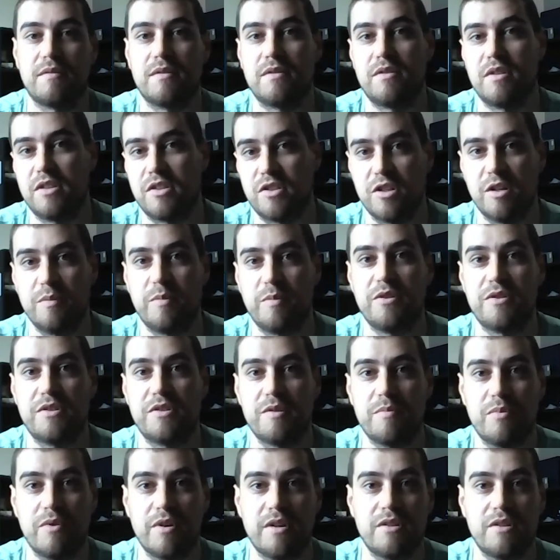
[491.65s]
distributes
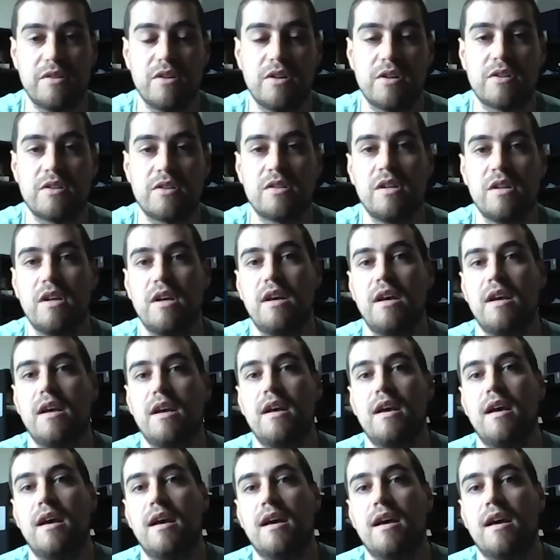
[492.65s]
the printers.
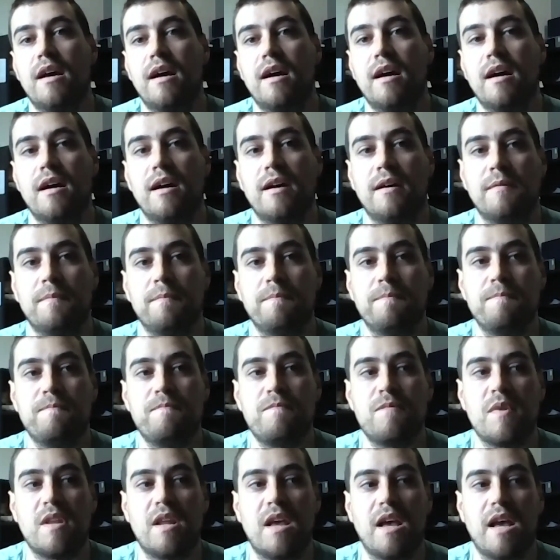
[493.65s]

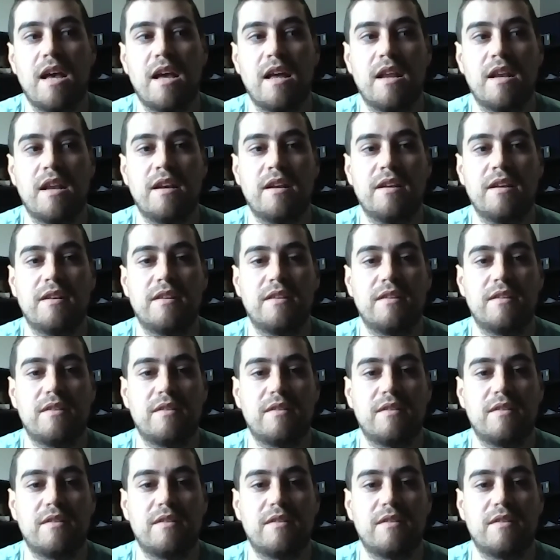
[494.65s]
And